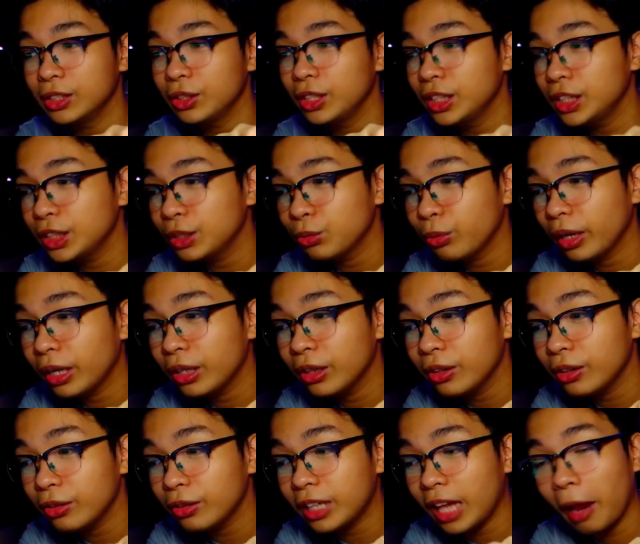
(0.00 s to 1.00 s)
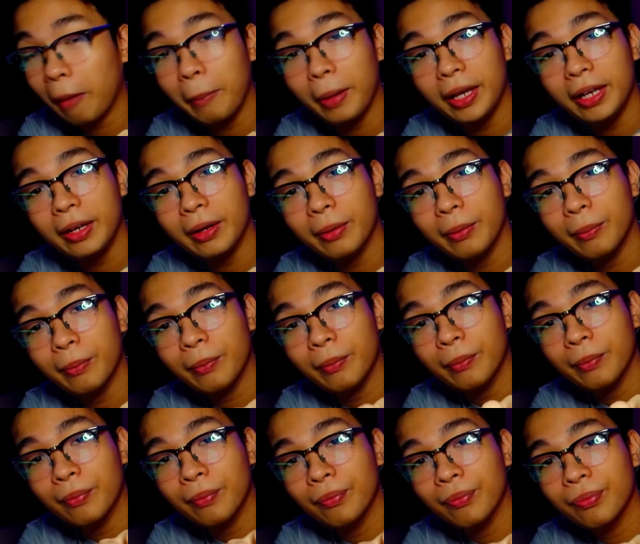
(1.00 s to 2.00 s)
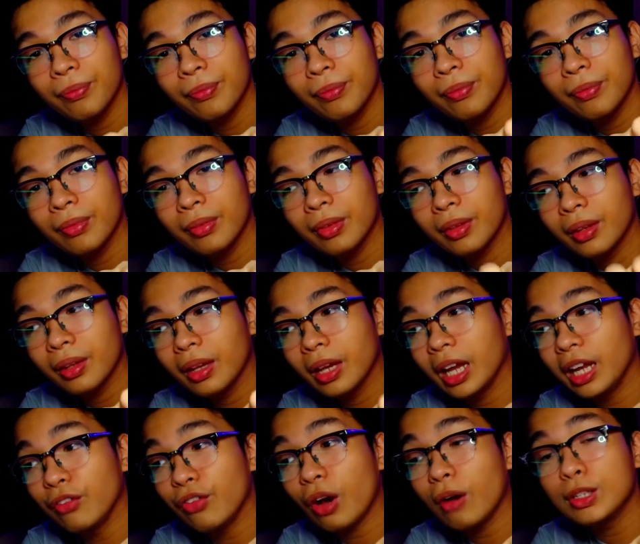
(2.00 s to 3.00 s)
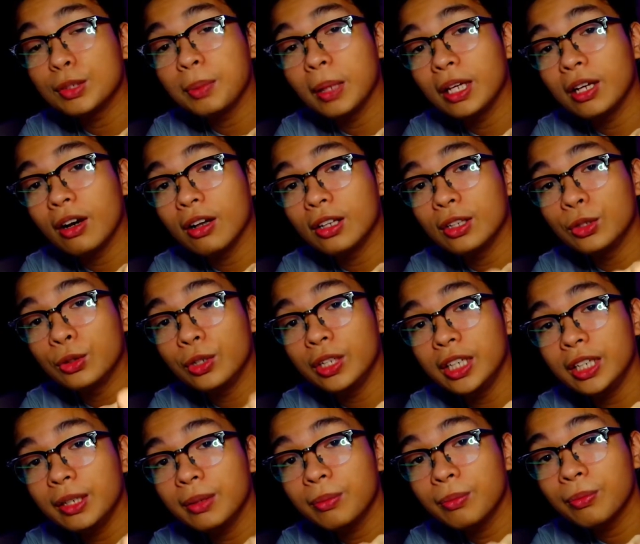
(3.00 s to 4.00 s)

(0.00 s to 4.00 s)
So this is regular typing. And if I was playing Call of Duty.